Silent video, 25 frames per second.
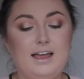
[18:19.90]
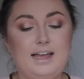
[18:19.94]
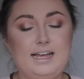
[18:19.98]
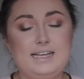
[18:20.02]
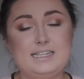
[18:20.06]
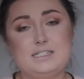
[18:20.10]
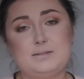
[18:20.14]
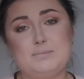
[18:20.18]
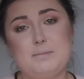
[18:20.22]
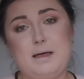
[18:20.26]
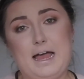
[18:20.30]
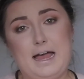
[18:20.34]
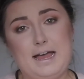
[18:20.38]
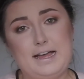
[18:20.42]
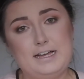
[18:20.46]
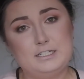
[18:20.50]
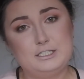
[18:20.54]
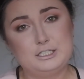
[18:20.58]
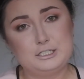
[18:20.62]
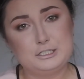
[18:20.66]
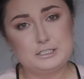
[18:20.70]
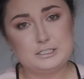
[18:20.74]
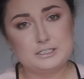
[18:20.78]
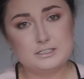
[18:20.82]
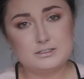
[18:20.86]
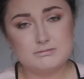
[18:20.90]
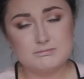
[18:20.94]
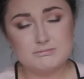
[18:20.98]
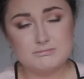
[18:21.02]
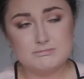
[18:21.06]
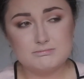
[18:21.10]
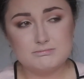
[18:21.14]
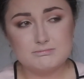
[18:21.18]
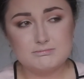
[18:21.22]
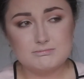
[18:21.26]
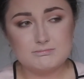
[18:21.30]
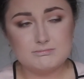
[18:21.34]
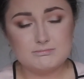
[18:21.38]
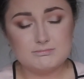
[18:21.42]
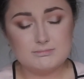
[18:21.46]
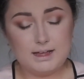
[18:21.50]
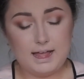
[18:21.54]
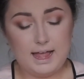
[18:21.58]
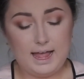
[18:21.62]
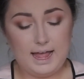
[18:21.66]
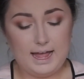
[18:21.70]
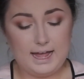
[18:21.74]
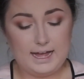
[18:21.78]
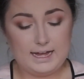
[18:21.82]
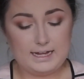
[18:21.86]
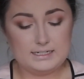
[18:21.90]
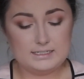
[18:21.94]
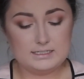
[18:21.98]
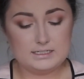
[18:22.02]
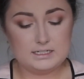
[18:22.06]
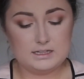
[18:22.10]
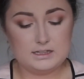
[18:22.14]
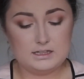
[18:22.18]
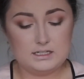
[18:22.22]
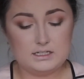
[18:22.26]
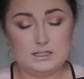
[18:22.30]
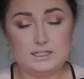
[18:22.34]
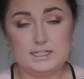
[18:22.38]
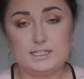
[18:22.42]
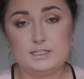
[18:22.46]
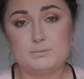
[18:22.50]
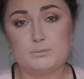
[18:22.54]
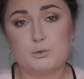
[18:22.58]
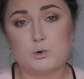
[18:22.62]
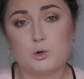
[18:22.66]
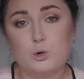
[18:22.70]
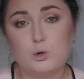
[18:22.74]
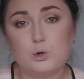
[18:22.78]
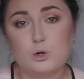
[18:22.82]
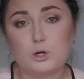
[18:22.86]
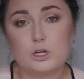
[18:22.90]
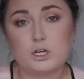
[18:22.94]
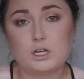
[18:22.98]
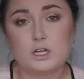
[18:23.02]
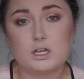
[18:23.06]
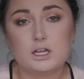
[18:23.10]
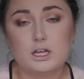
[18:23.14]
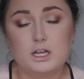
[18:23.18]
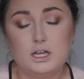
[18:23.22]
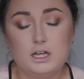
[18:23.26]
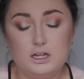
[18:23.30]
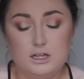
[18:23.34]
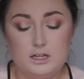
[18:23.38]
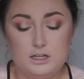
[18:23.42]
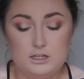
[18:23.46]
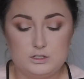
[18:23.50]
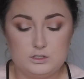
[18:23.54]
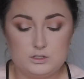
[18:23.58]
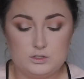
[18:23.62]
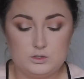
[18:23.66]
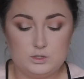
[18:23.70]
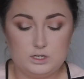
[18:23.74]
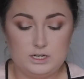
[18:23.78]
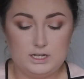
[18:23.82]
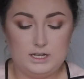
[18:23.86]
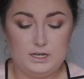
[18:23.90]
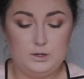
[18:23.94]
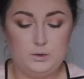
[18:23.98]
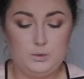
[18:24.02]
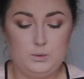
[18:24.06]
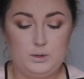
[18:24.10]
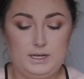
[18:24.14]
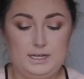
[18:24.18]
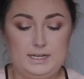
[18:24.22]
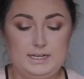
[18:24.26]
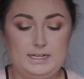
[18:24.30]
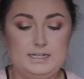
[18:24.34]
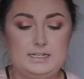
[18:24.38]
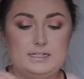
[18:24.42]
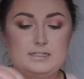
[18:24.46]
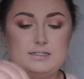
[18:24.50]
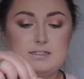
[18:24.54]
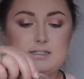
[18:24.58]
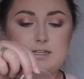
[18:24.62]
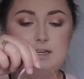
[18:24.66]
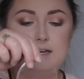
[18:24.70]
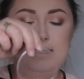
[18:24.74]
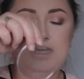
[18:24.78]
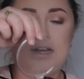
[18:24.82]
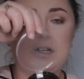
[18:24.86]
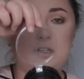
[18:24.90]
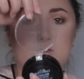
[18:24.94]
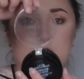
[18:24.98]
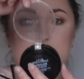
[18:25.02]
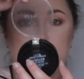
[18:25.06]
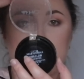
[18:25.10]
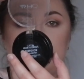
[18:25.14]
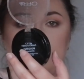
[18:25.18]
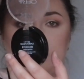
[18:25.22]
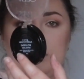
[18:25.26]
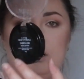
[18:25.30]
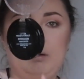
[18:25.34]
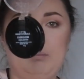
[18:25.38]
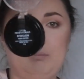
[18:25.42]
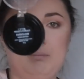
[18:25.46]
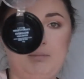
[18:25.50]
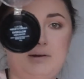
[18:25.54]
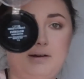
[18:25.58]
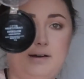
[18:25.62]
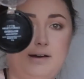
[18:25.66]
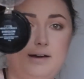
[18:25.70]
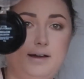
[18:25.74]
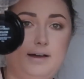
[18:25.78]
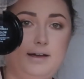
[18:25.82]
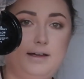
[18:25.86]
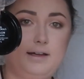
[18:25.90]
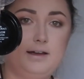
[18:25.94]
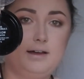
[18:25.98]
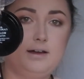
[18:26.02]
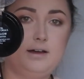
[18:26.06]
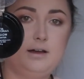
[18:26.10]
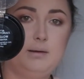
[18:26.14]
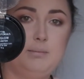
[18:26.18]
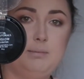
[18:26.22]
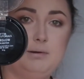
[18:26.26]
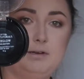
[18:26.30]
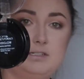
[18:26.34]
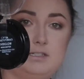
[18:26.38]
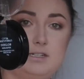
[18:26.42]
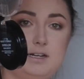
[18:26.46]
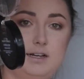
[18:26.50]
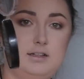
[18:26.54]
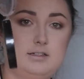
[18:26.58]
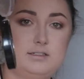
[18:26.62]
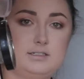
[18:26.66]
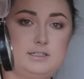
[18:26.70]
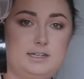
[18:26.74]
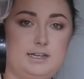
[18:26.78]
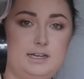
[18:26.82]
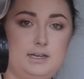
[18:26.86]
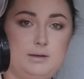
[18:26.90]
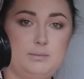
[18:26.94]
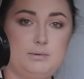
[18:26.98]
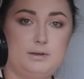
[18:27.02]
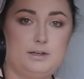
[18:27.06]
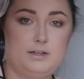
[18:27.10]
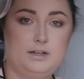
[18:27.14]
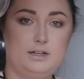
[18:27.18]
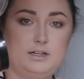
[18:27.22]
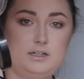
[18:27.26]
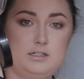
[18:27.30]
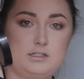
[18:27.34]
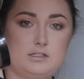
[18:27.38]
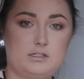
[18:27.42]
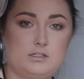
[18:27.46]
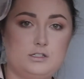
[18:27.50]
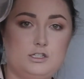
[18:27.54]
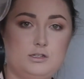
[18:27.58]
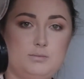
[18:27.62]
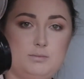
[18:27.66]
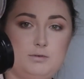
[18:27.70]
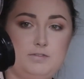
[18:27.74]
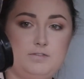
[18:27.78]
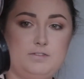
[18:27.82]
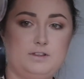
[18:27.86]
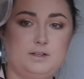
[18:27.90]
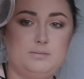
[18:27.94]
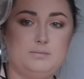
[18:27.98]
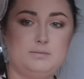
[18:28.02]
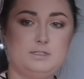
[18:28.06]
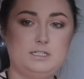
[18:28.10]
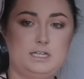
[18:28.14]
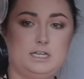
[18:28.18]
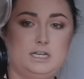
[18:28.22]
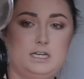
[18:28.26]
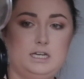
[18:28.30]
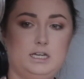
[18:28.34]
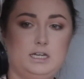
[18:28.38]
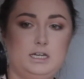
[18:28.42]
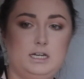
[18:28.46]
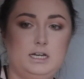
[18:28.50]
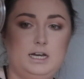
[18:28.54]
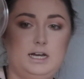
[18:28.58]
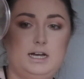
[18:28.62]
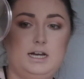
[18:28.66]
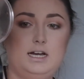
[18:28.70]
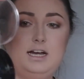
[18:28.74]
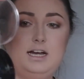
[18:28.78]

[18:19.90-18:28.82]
it smashed and the lid broke, so now it is held on by a bit of sellotape and it's super flimsy